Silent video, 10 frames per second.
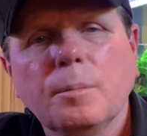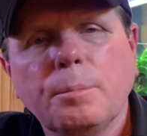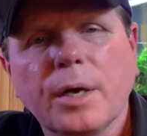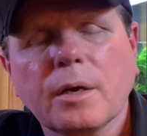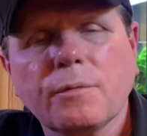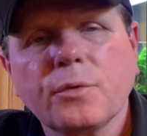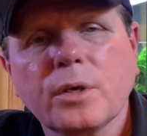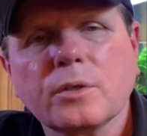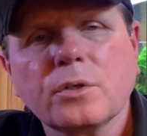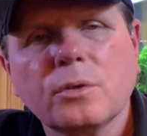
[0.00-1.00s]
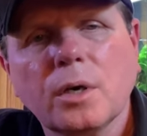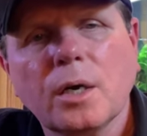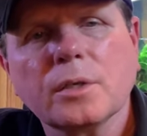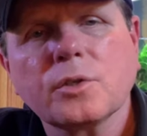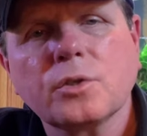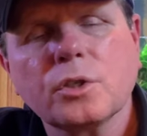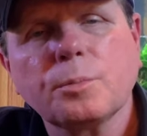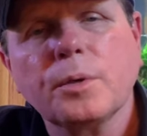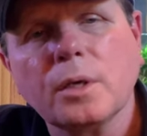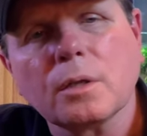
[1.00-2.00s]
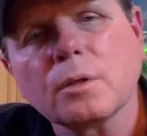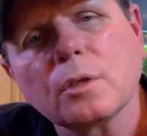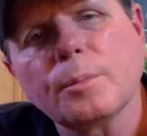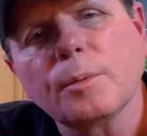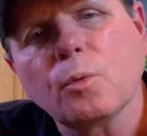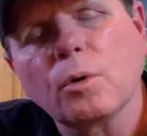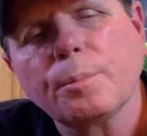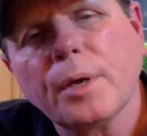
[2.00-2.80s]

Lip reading: benefit to us, just being a little bit more